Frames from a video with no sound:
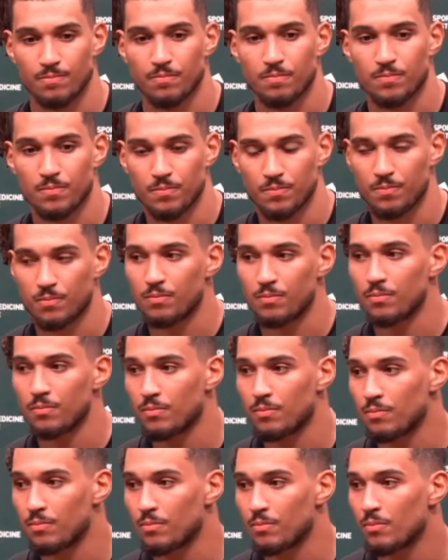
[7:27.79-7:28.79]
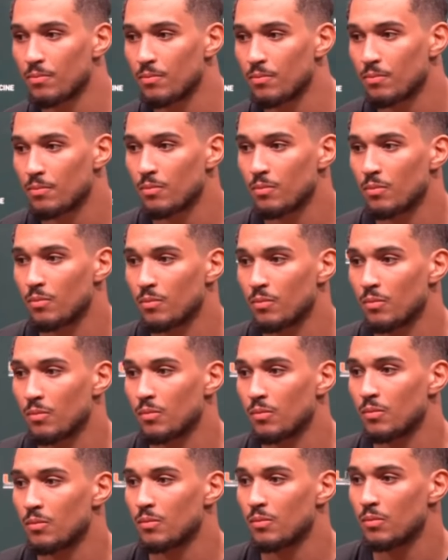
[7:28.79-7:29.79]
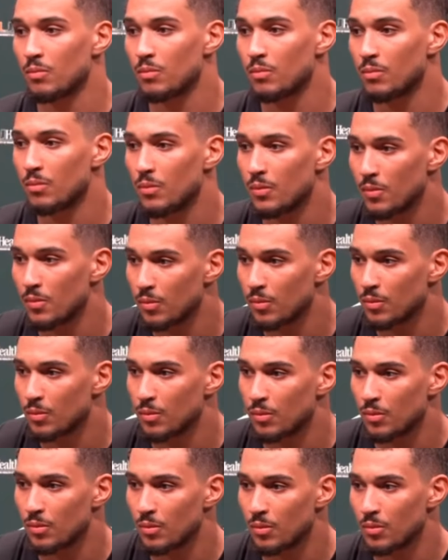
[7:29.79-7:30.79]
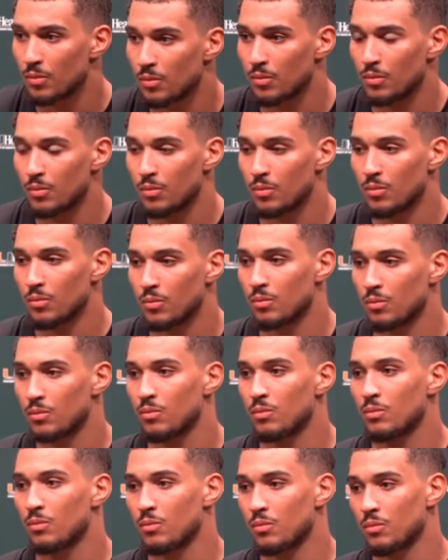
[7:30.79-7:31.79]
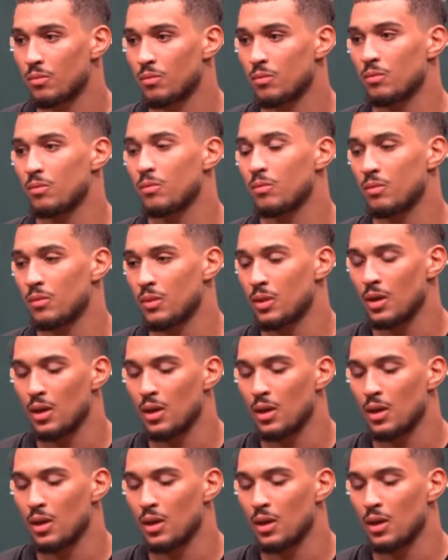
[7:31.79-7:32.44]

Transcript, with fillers: How much do you feel you've been able to show that so far Your first year? You've had pretty good performances individually.